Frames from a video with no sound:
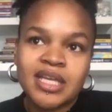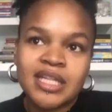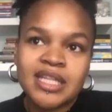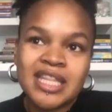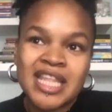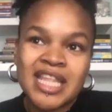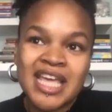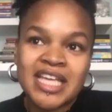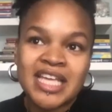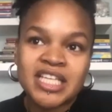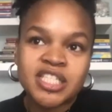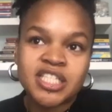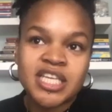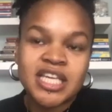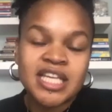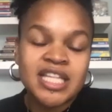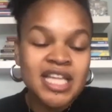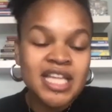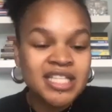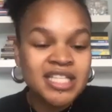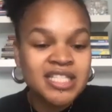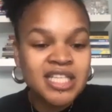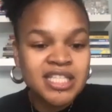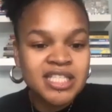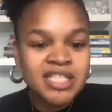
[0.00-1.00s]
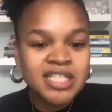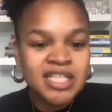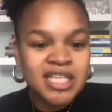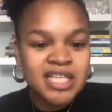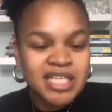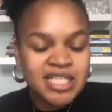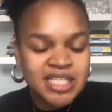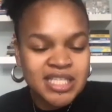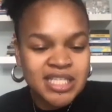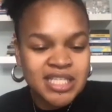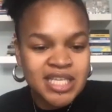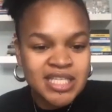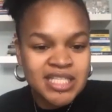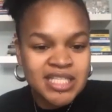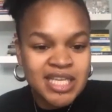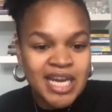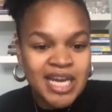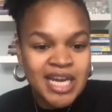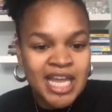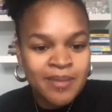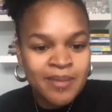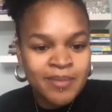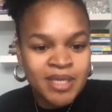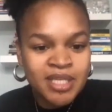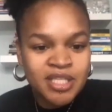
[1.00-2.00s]
it's that's just it's, it's a
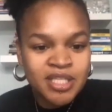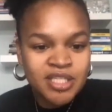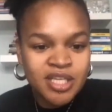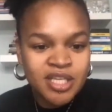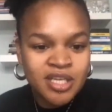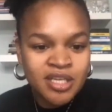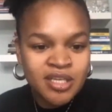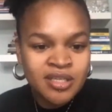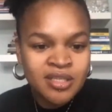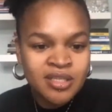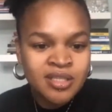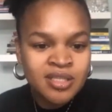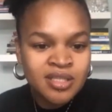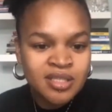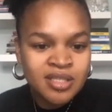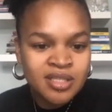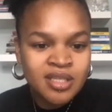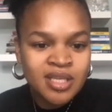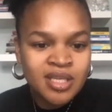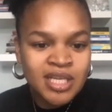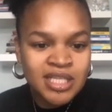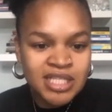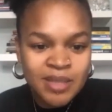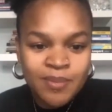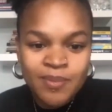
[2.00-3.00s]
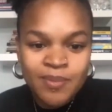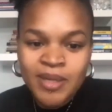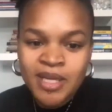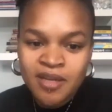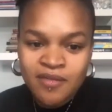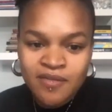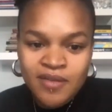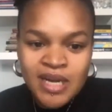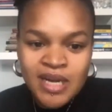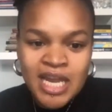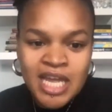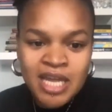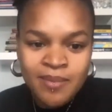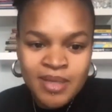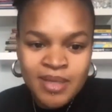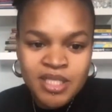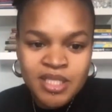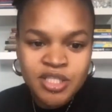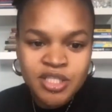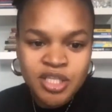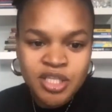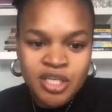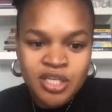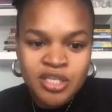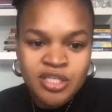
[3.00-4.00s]
lame excuse it's a bit of a lame
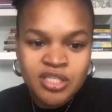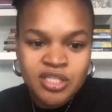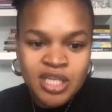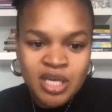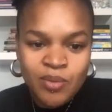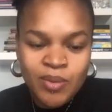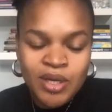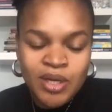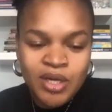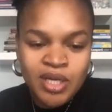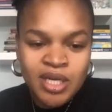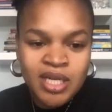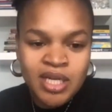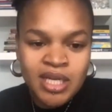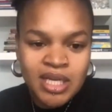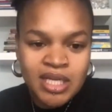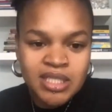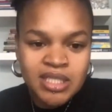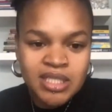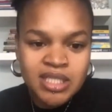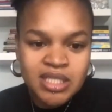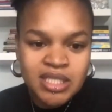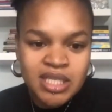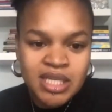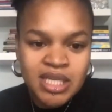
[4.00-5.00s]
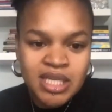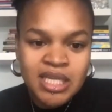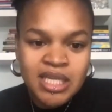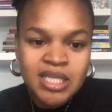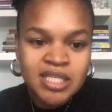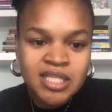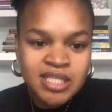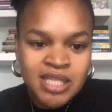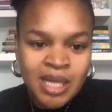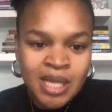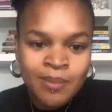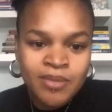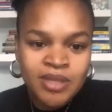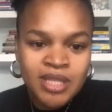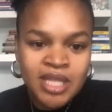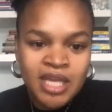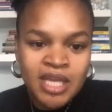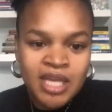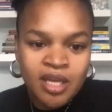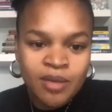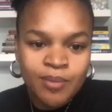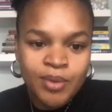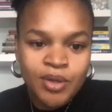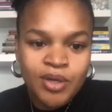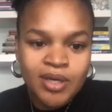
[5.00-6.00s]
excuse like we're going to need to see
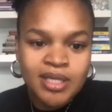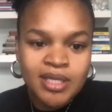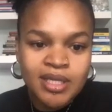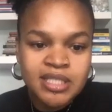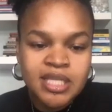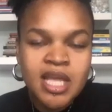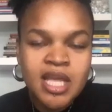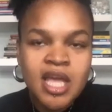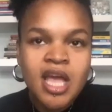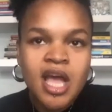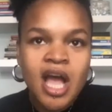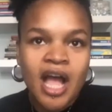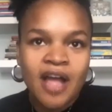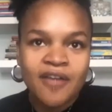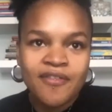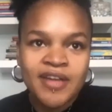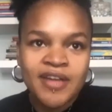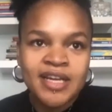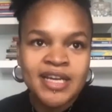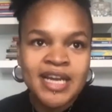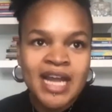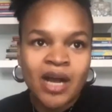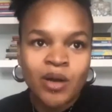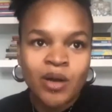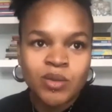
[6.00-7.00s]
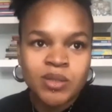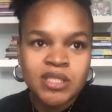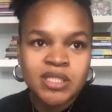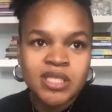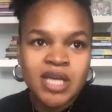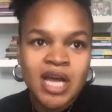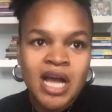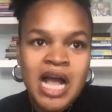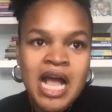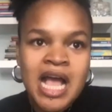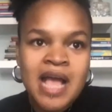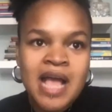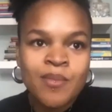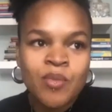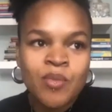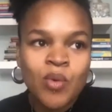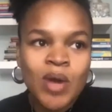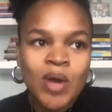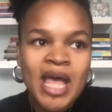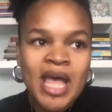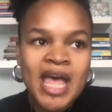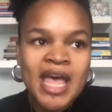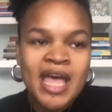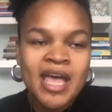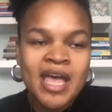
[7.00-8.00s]
something because i think now is a time
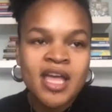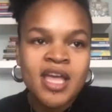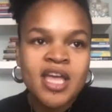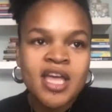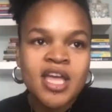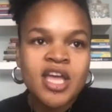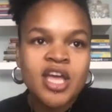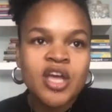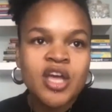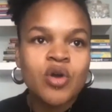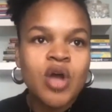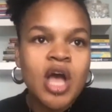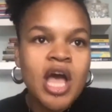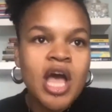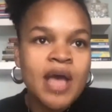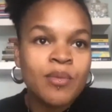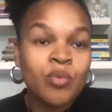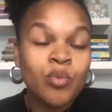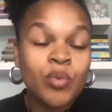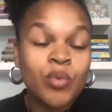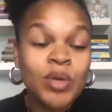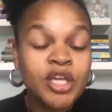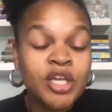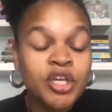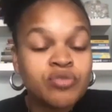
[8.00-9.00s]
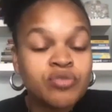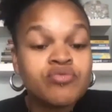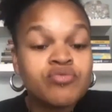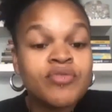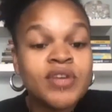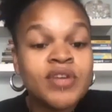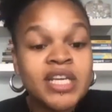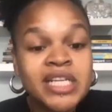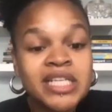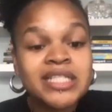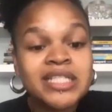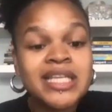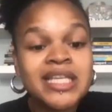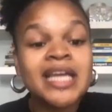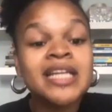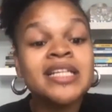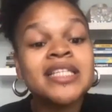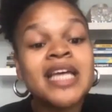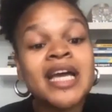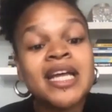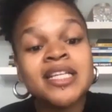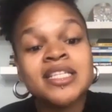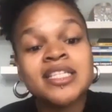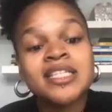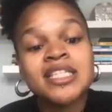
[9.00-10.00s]
where um, we could really take
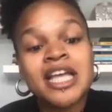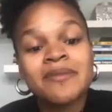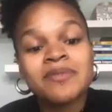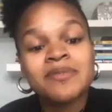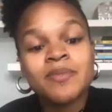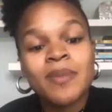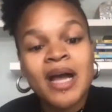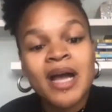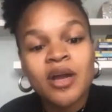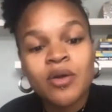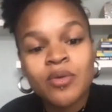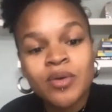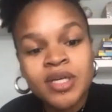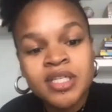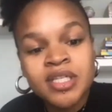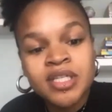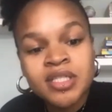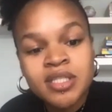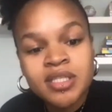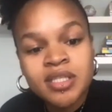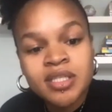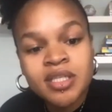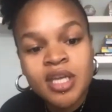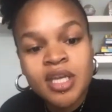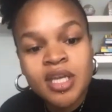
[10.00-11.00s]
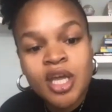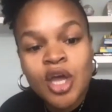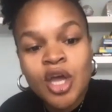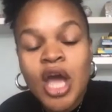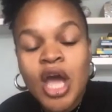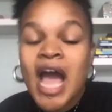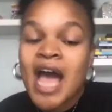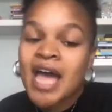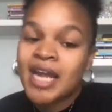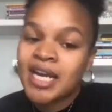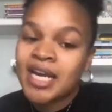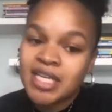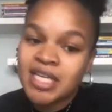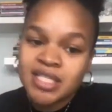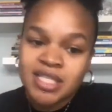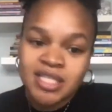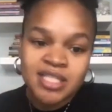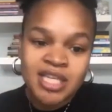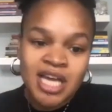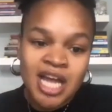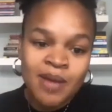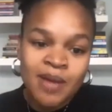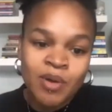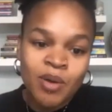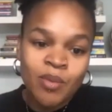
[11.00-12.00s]
10 steps backwards and it's a
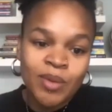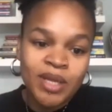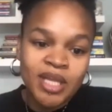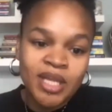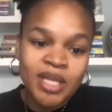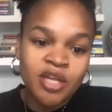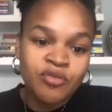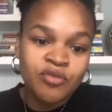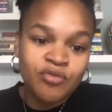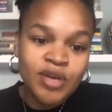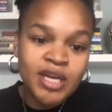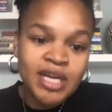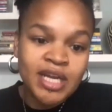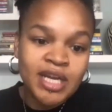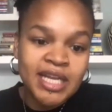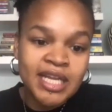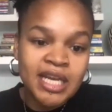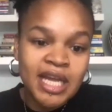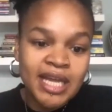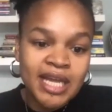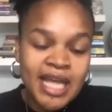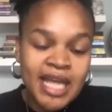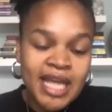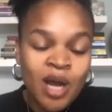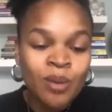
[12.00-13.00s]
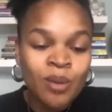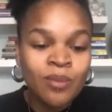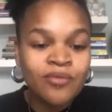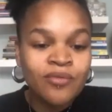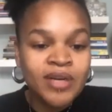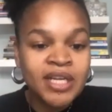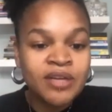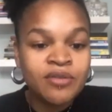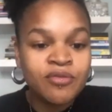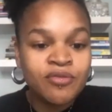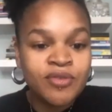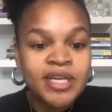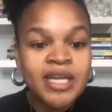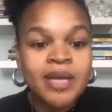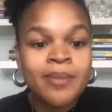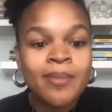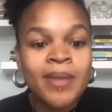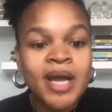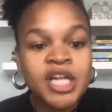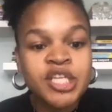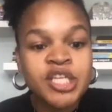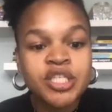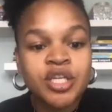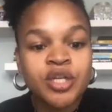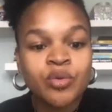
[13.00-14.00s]
time when we can really like helpfully
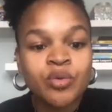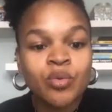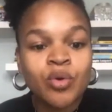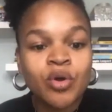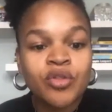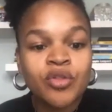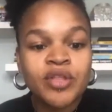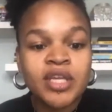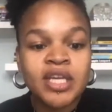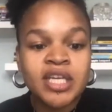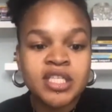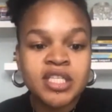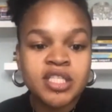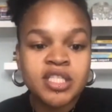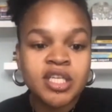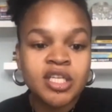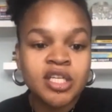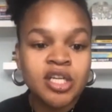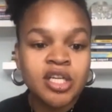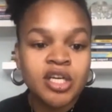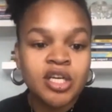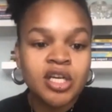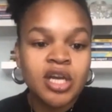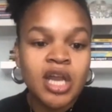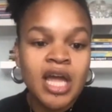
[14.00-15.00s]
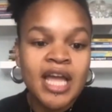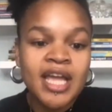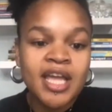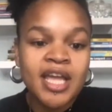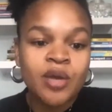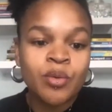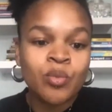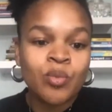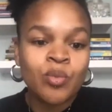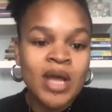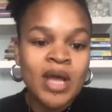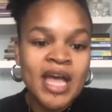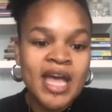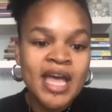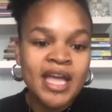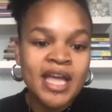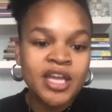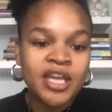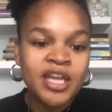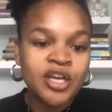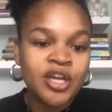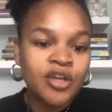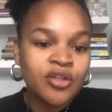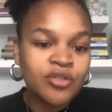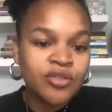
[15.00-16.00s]
reimagine what things can look like and where you
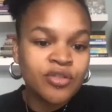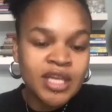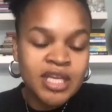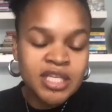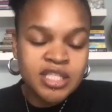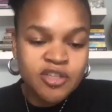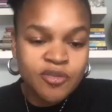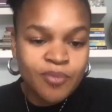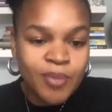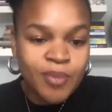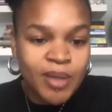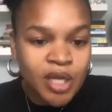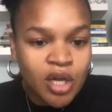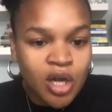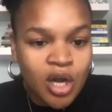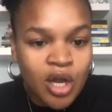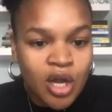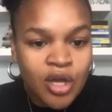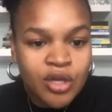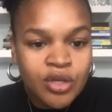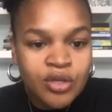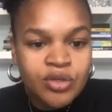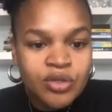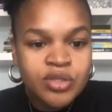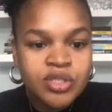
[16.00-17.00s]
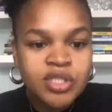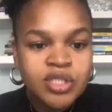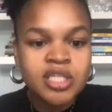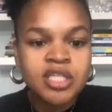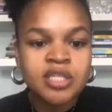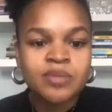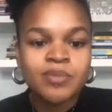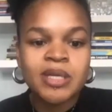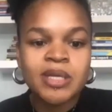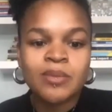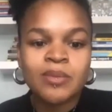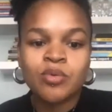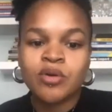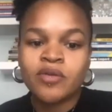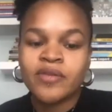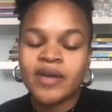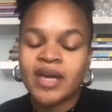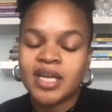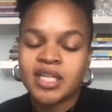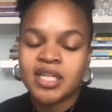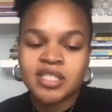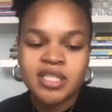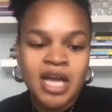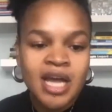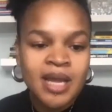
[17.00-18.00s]
know things have been closed and people have had a
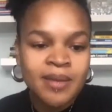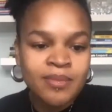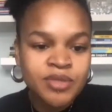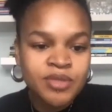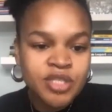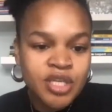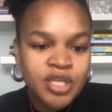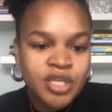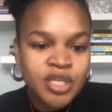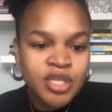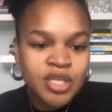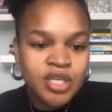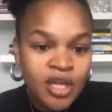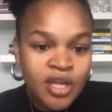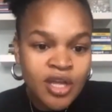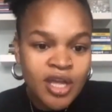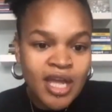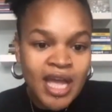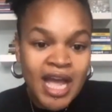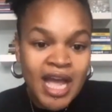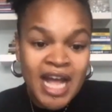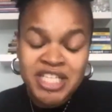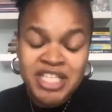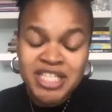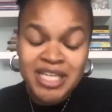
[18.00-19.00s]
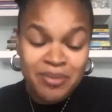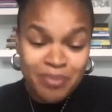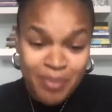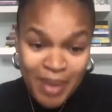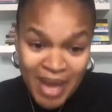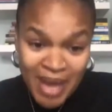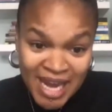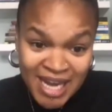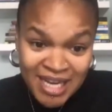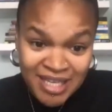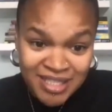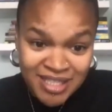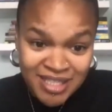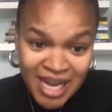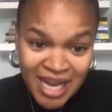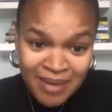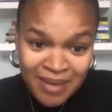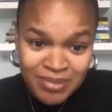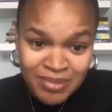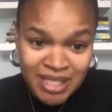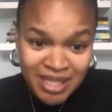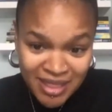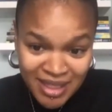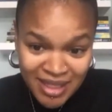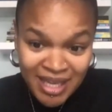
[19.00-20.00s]
time to actually paid time
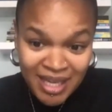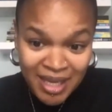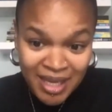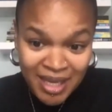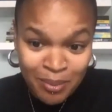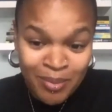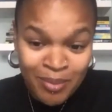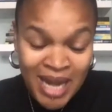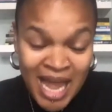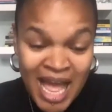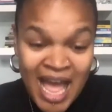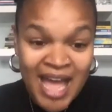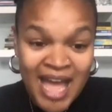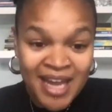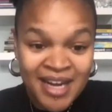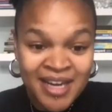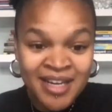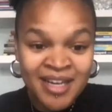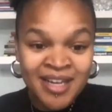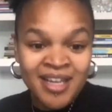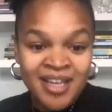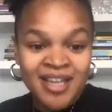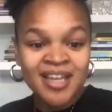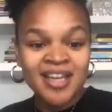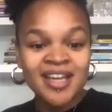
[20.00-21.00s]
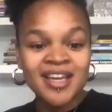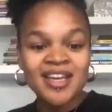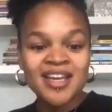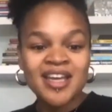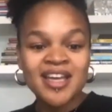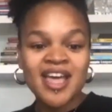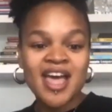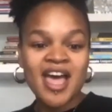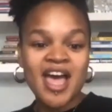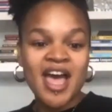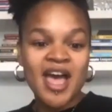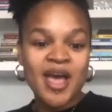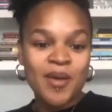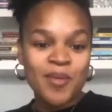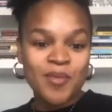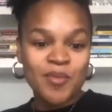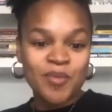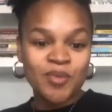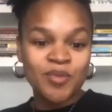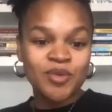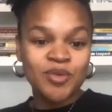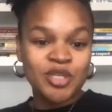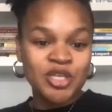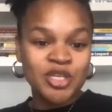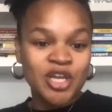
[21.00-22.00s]
to think and plan um
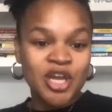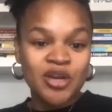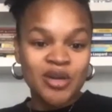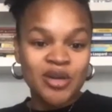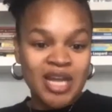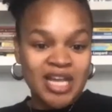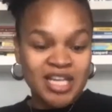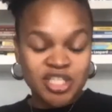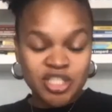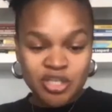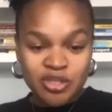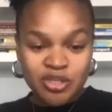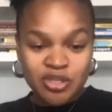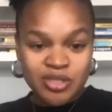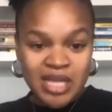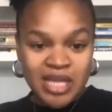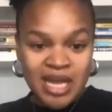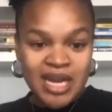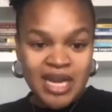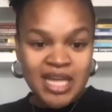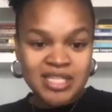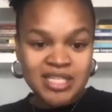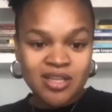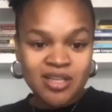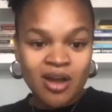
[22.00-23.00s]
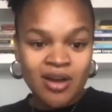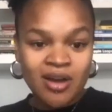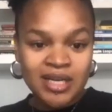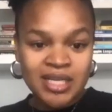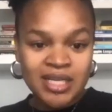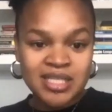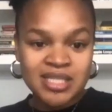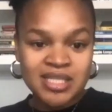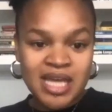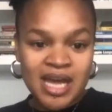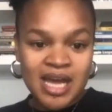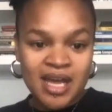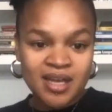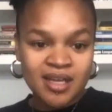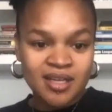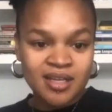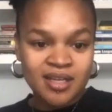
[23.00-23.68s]
you know let's use that let's harness that